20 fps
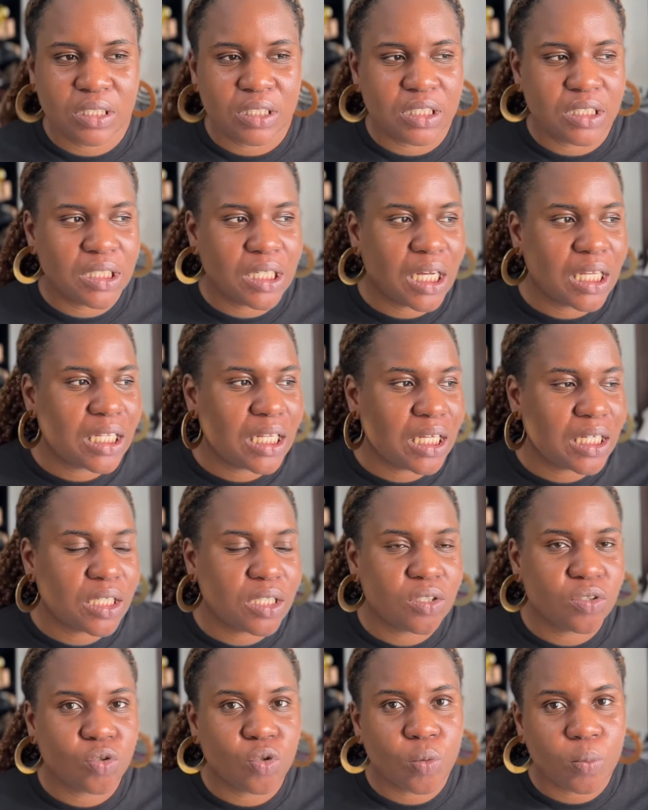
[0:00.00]
she had like a
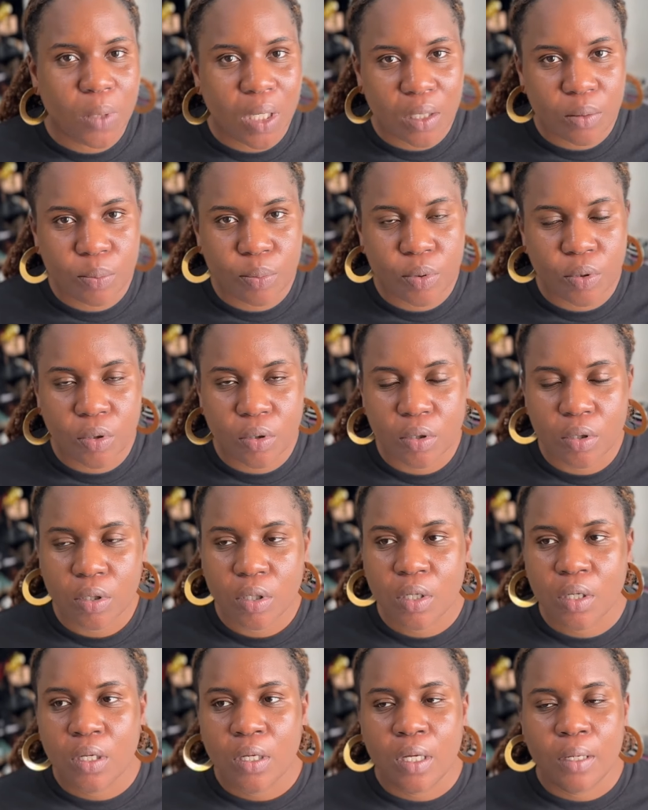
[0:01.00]
stomach bug.